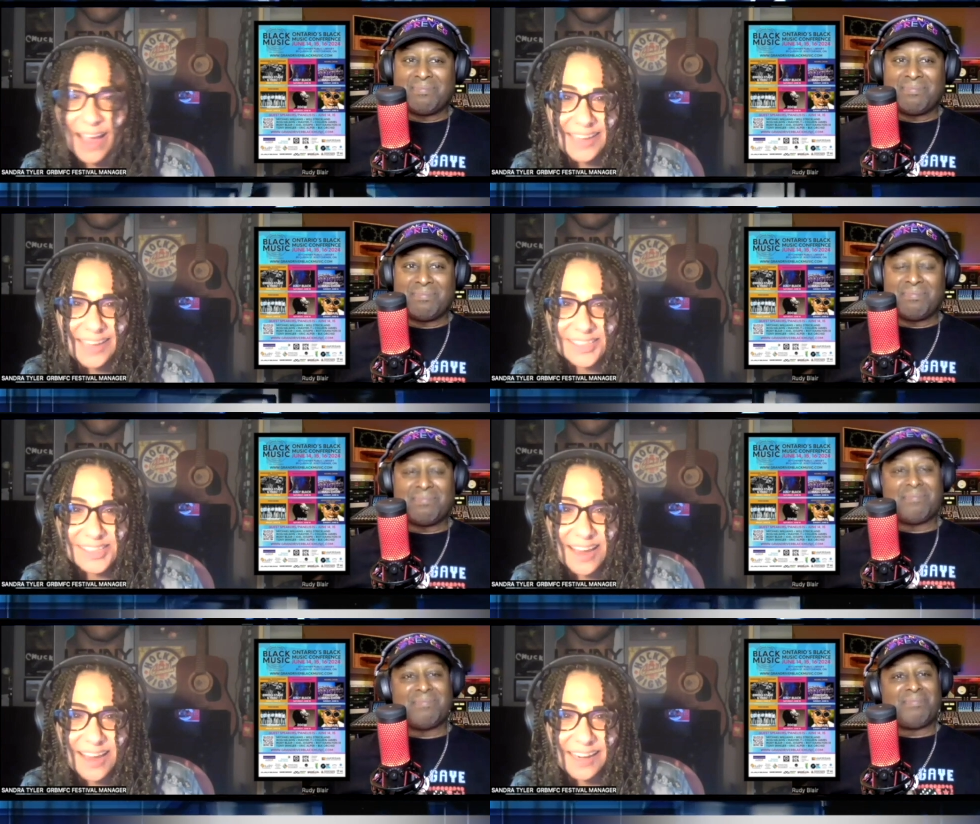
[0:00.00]

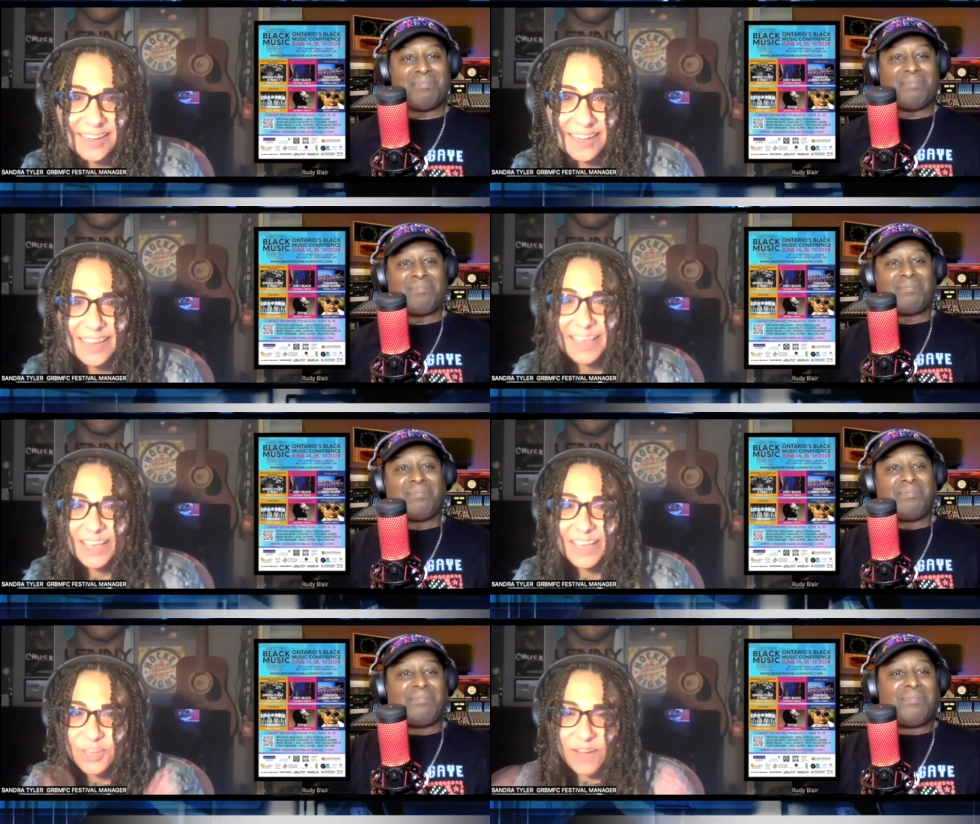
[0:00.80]
Speaker 1: decided
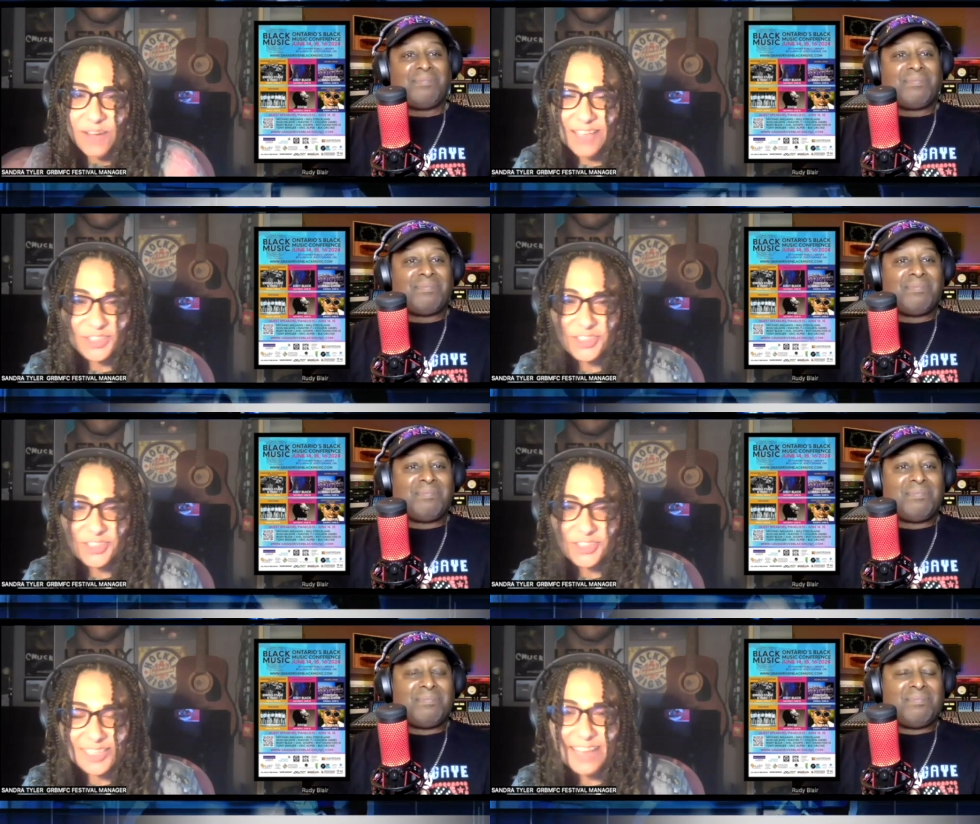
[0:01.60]
you guys should just
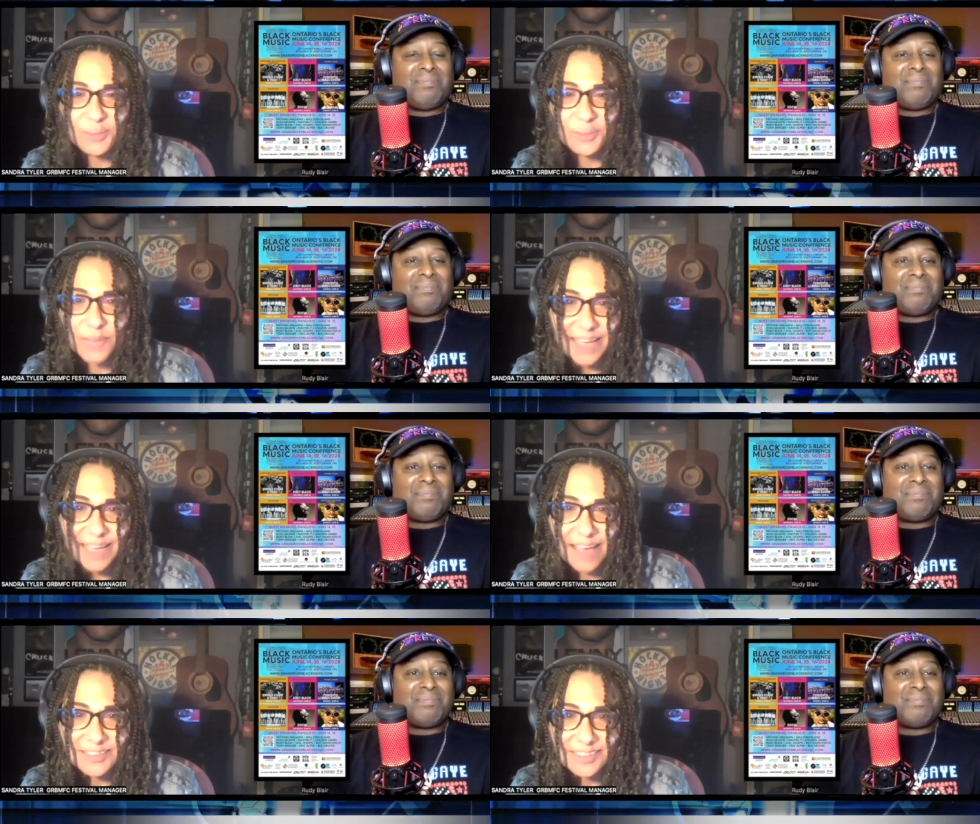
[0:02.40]
stay the
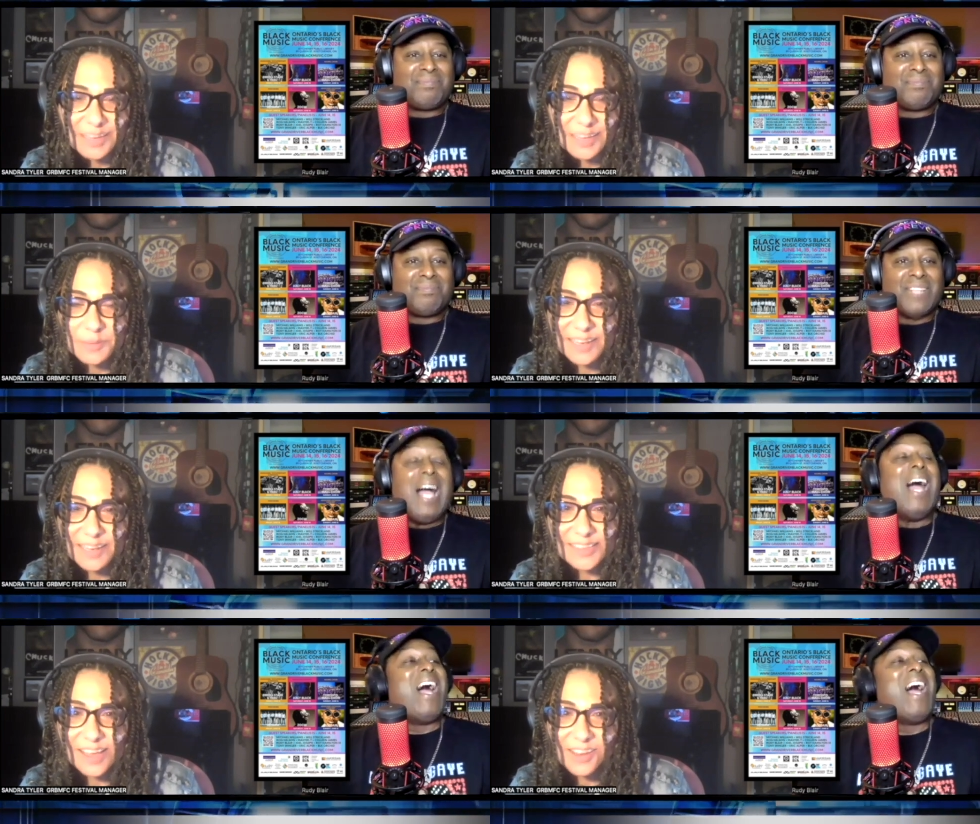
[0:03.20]
weekend because
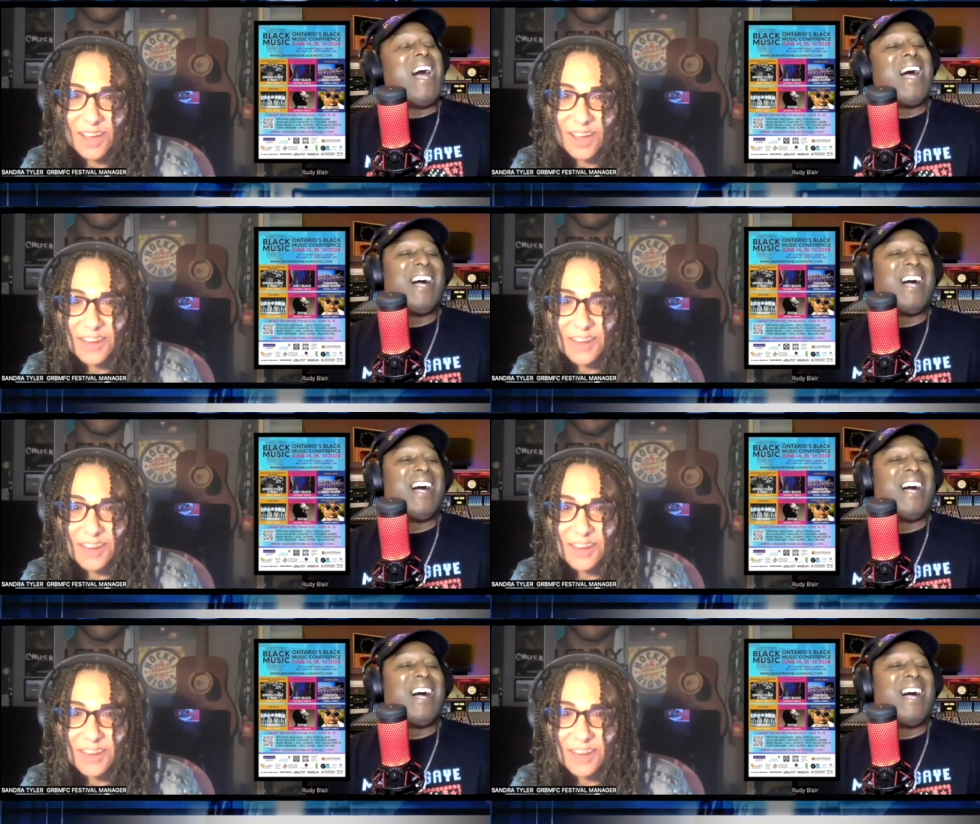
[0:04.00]
a lot of the